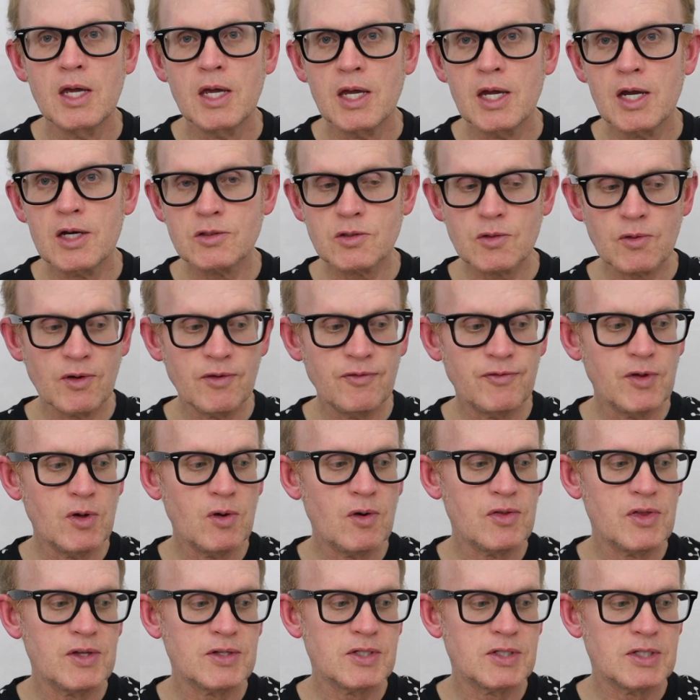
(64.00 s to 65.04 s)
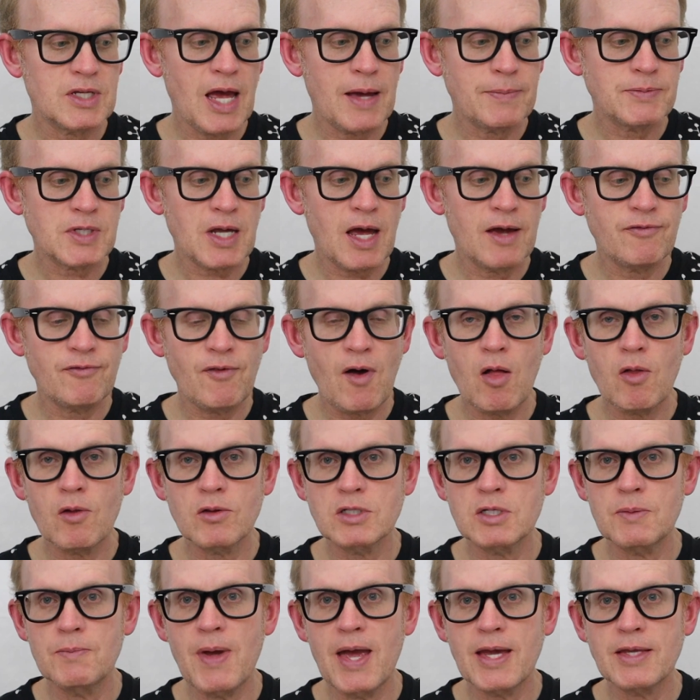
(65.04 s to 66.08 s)
Here's a review of the steps I
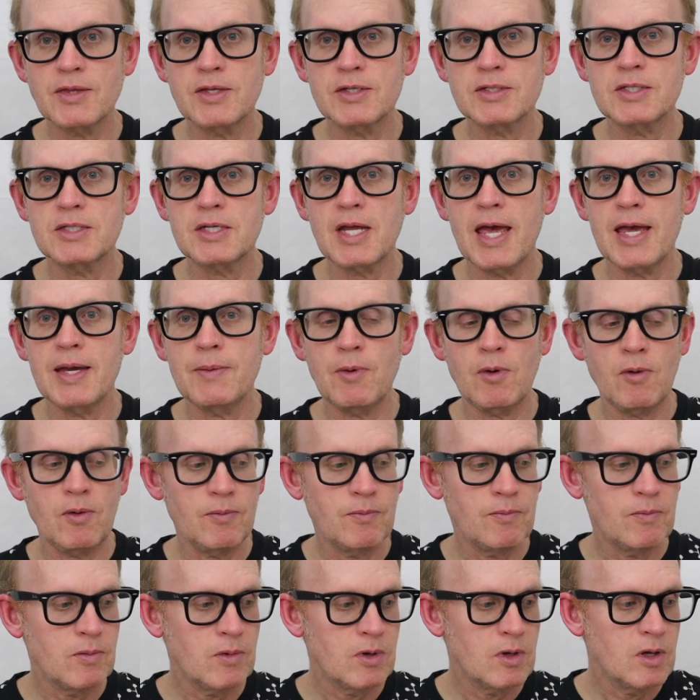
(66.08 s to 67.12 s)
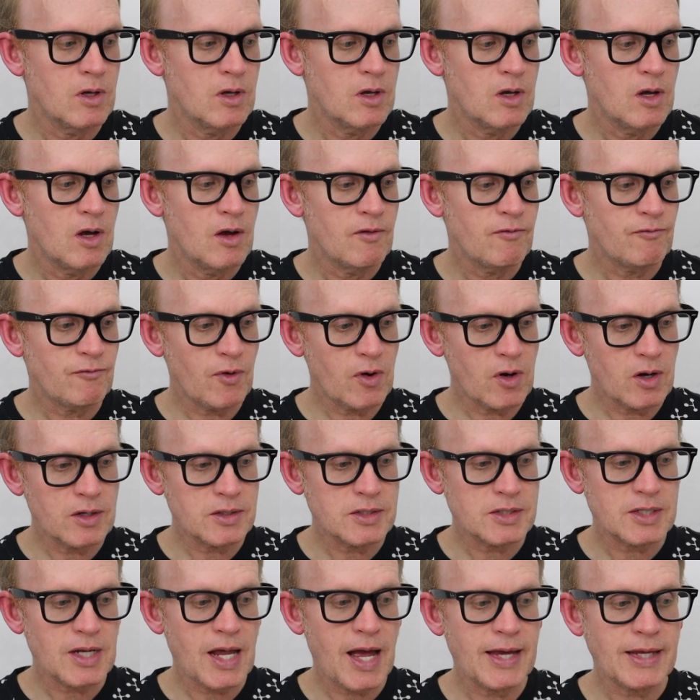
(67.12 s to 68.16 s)
followed to make this table.
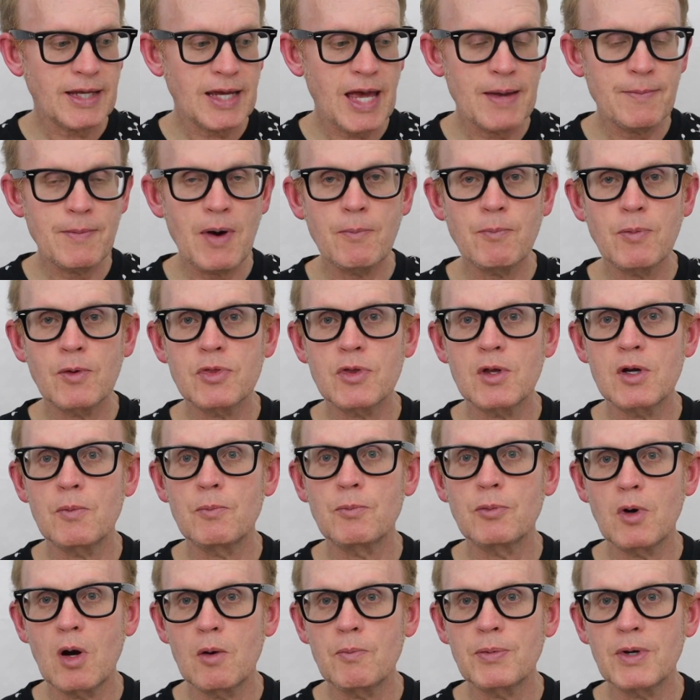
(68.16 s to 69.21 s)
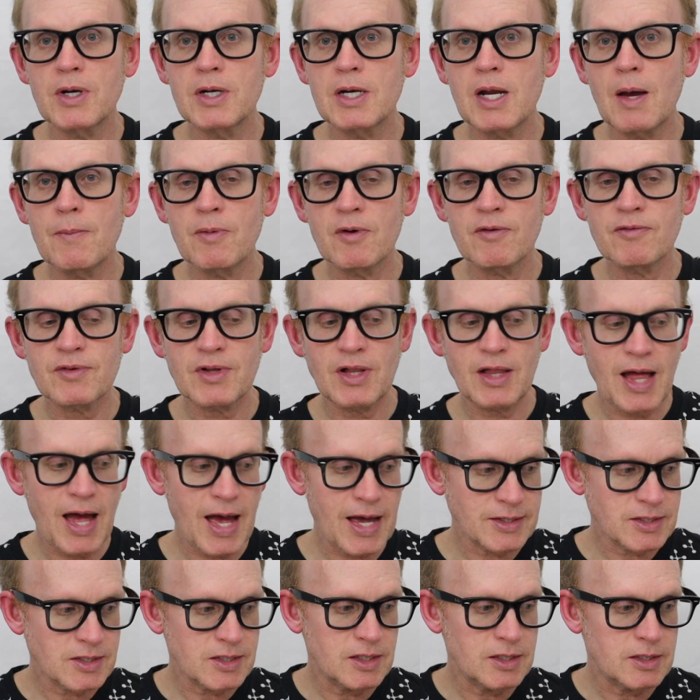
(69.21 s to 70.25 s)
First, I came up with an appropriate number of
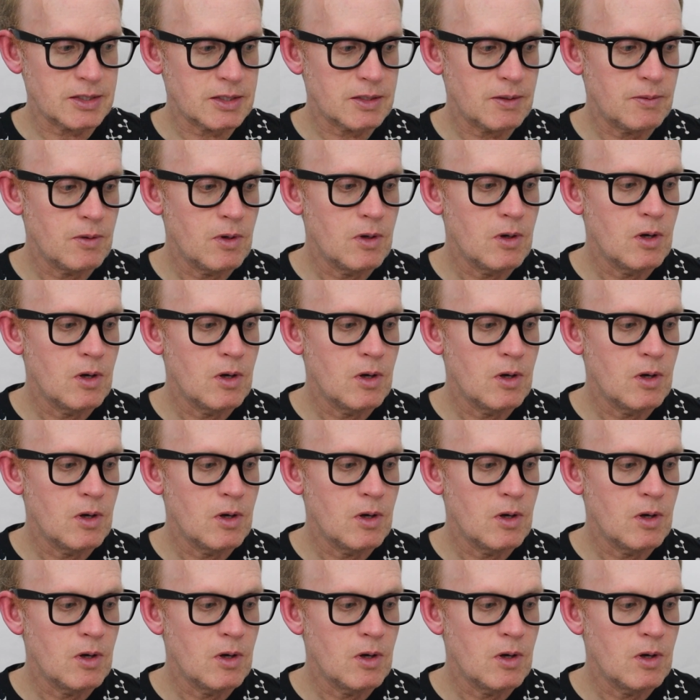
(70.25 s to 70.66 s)
classes.